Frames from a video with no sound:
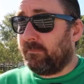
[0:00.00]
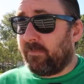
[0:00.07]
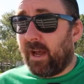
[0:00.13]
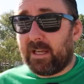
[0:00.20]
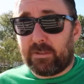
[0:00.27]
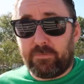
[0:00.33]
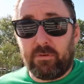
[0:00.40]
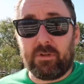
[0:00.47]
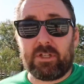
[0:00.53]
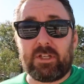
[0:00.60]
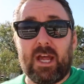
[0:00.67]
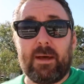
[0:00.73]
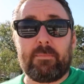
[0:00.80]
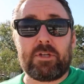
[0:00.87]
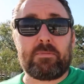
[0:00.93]
fast food
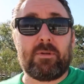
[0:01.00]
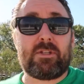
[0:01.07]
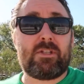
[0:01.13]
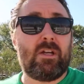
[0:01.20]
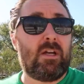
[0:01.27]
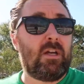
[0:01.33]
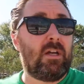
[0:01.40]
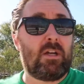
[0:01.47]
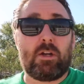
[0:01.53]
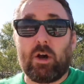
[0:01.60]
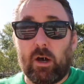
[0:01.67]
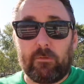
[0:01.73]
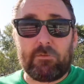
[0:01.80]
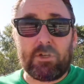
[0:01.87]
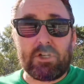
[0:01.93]
establishments,
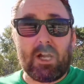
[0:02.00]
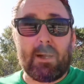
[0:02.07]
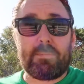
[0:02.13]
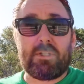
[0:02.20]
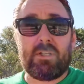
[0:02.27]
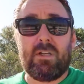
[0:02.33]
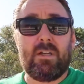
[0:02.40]
coffee shops,